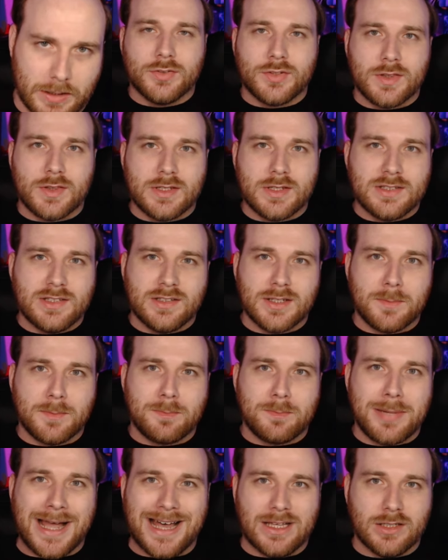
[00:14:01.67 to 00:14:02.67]
So this is a
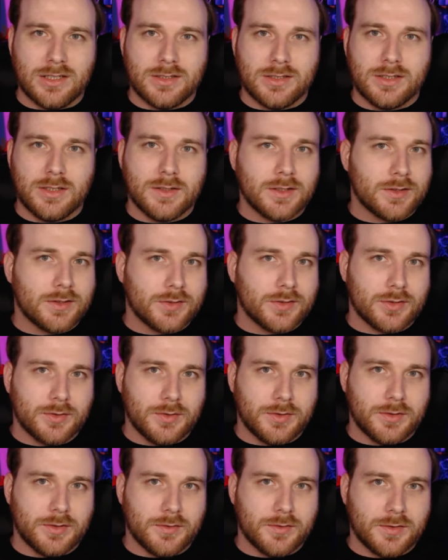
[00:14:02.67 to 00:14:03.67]
Paladin
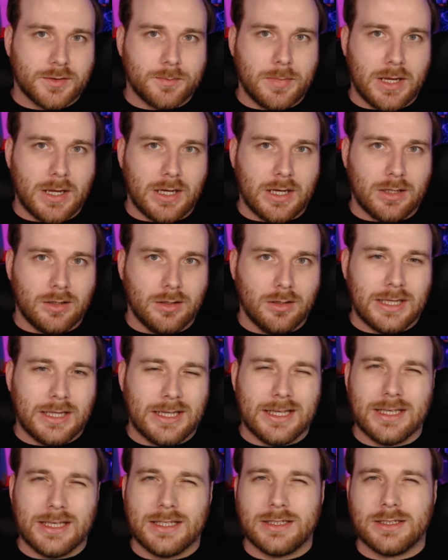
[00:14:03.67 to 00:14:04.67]
exclusive spell,
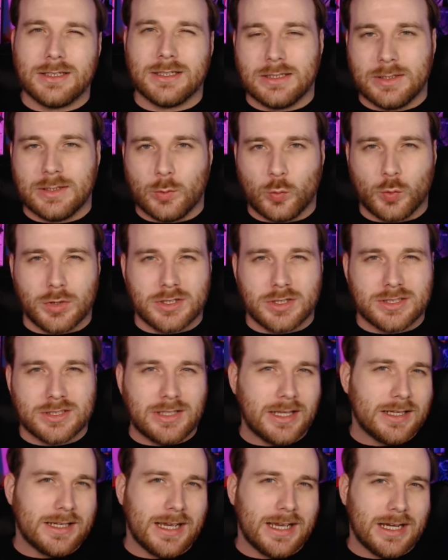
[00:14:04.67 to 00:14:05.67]
and it worked
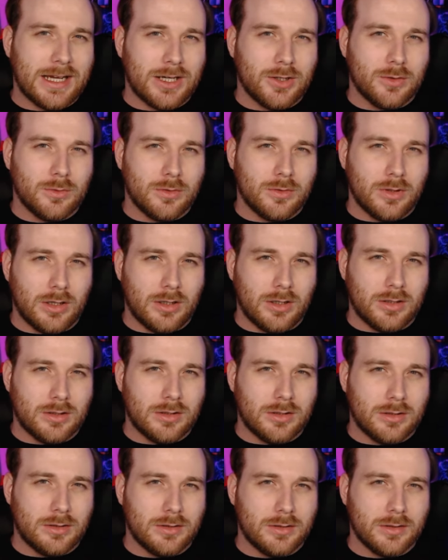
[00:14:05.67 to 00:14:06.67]
like how
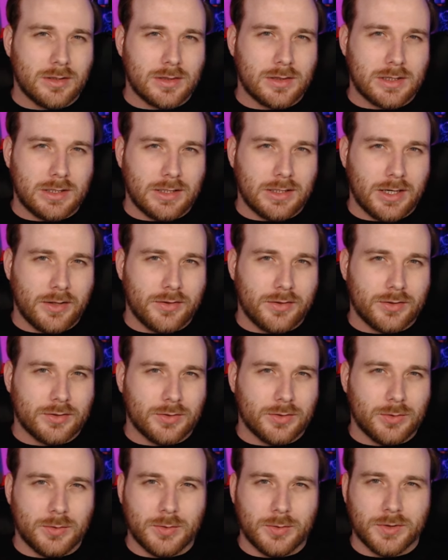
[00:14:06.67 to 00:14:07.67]
all the
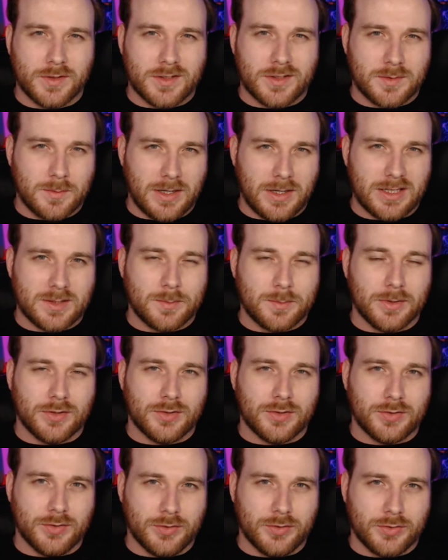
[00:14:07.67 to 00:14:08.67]
other old Smite
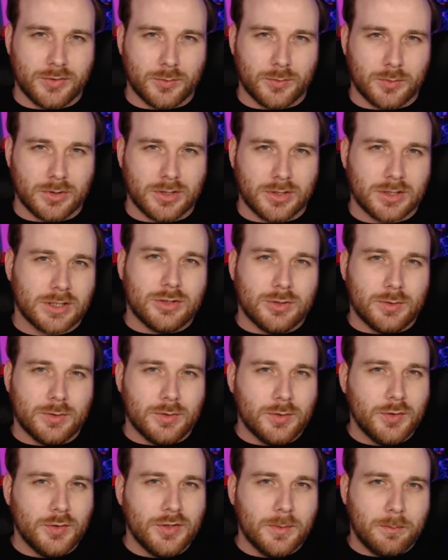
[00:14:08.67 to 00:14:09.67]
spells used to work. You
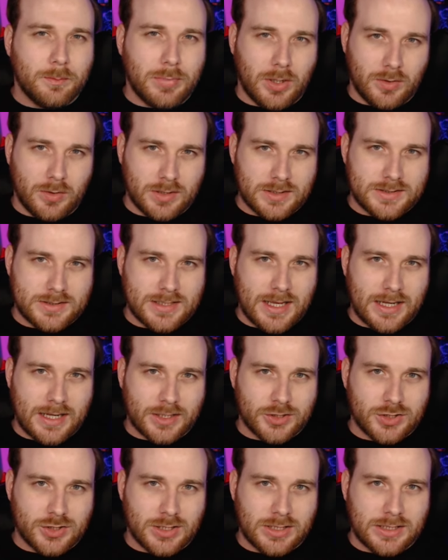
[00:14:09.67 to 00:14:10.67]
use a bonus
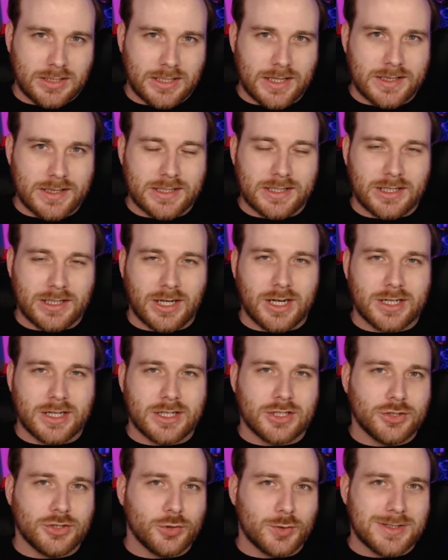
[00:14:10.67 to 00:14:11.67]
action, and then
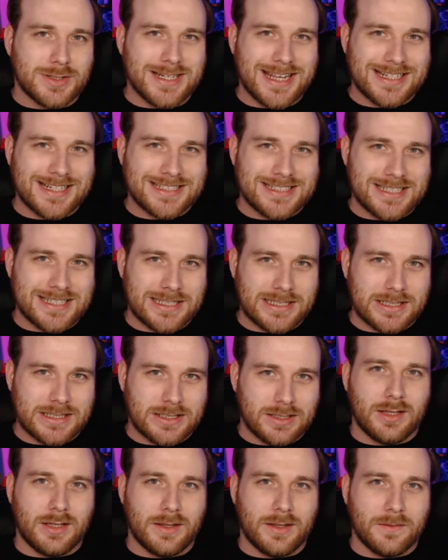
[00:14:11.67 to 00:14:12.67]
on your next hit,
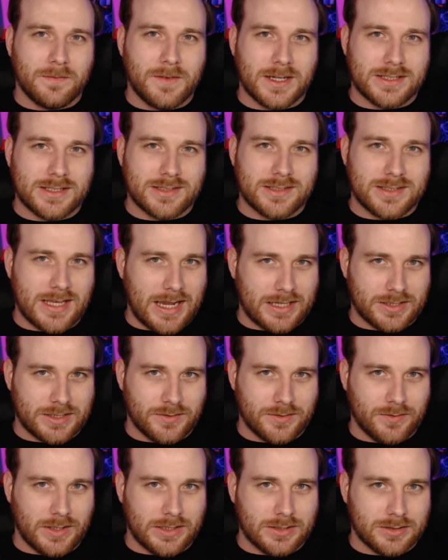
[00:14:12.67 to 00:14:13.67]
the effect is
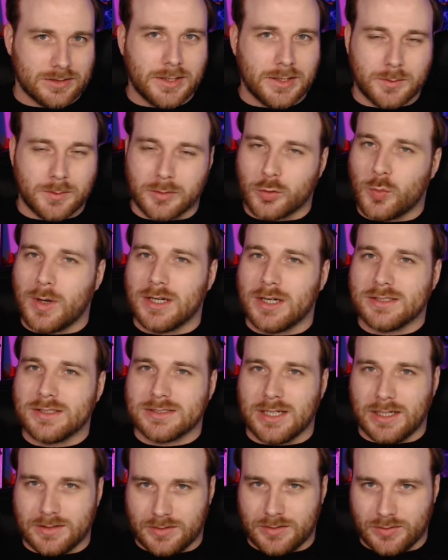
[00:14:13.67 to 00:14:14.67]
activated, and it requires
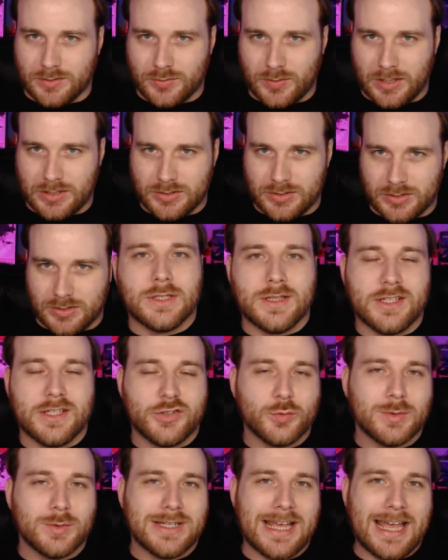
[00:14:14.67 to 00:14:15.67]
concentration.
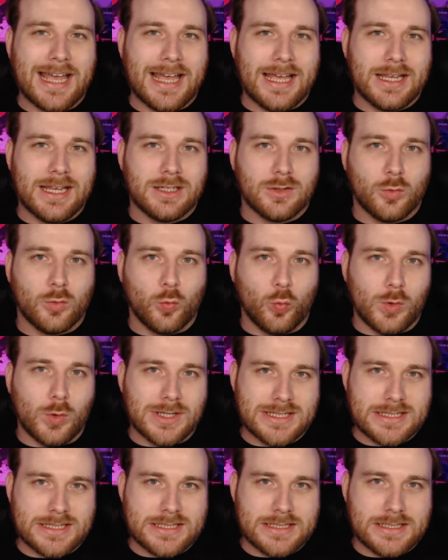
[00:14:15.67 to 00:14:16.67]
This would add
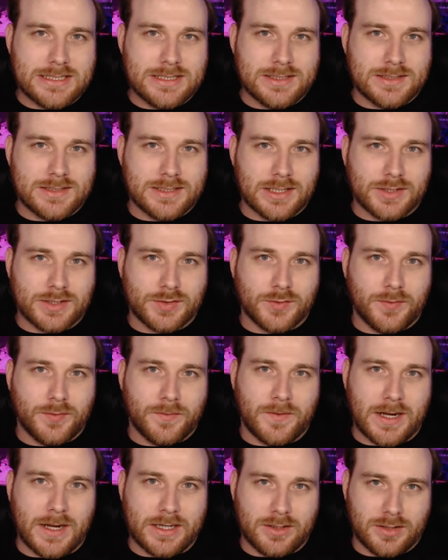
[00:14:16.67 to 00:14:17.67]
1d6
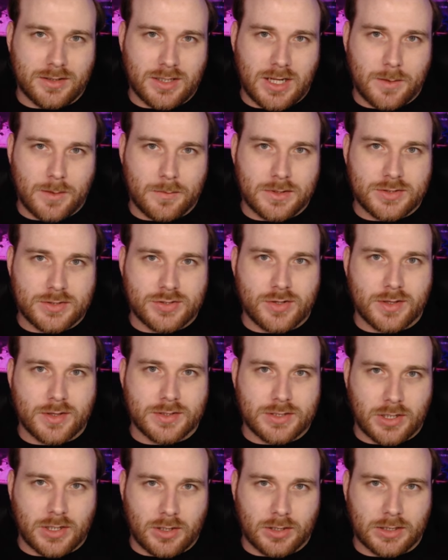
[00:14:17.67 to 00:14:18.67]
fire damage to the
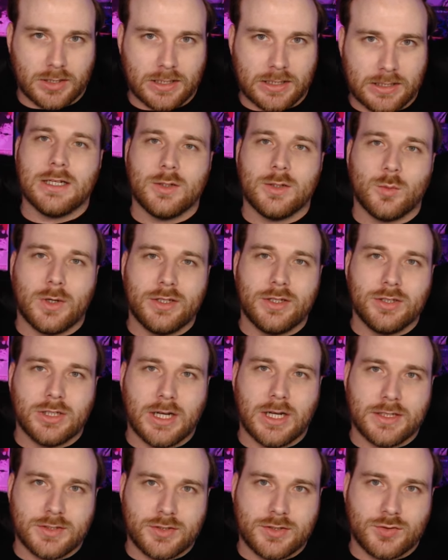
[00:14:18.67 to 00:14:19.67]
target, and while you
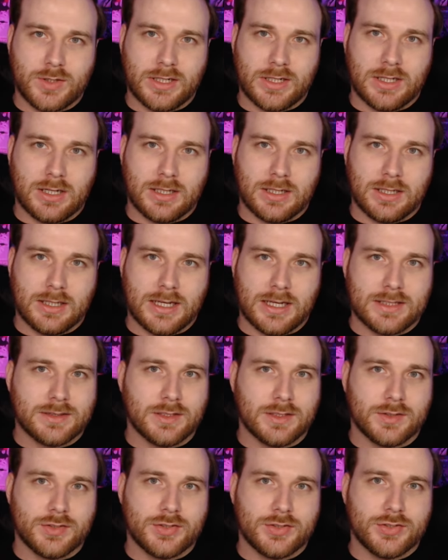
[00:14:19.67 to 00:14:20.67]
concentrate on it, at
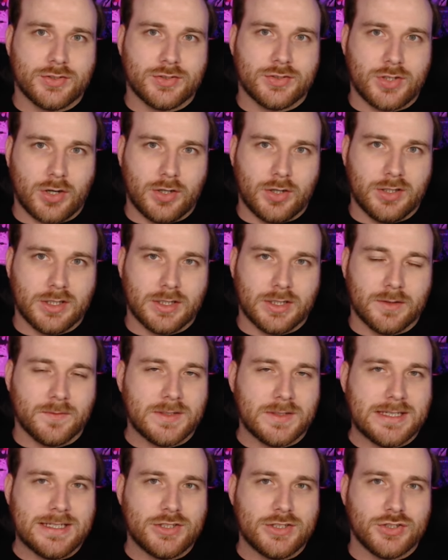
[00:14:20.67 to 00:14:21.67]
the start of
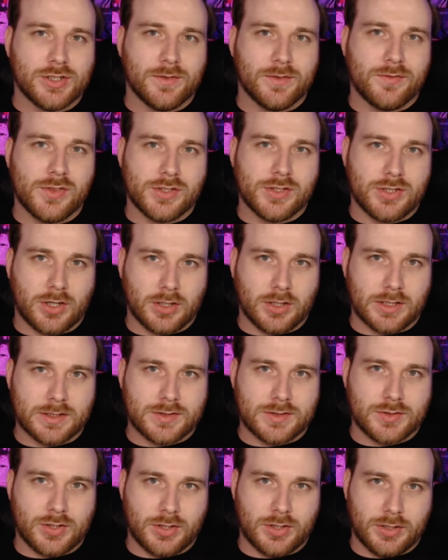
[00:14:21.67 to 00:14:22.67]
each of the
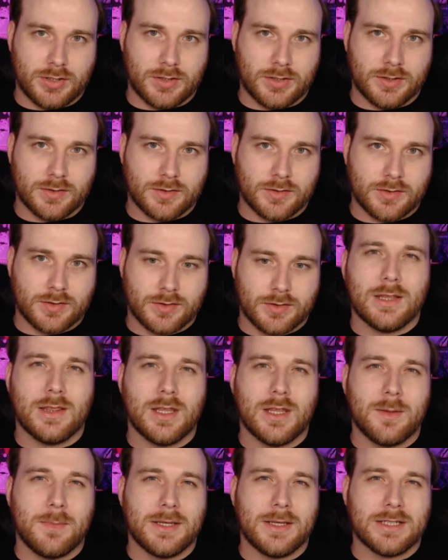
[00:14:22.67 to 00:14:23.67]
target's turns,
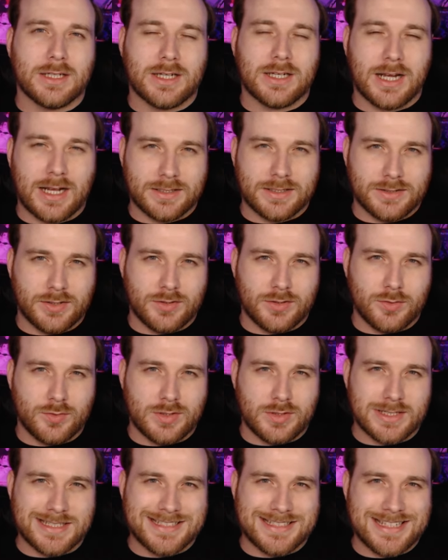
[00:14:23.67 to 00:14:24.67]
they make a
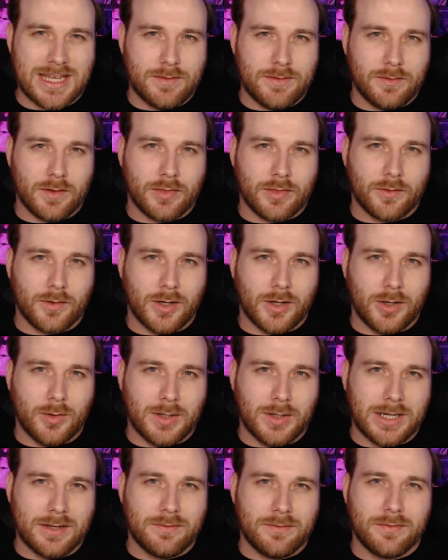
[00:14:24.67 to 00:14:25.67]
Constitution saving
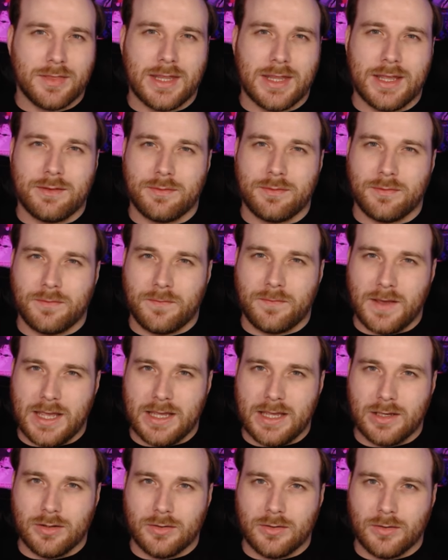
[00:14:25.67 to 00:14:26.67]
throw, and if they
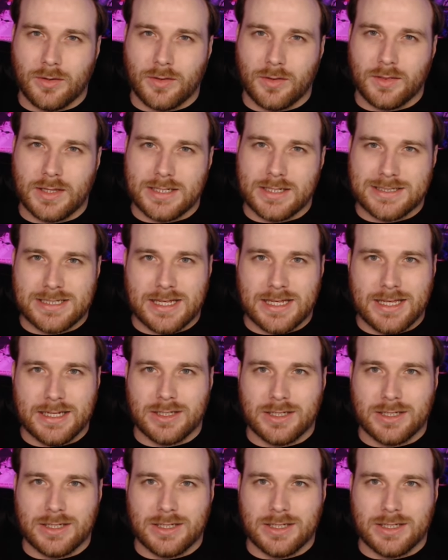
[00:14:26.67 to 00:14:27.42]
fail, they take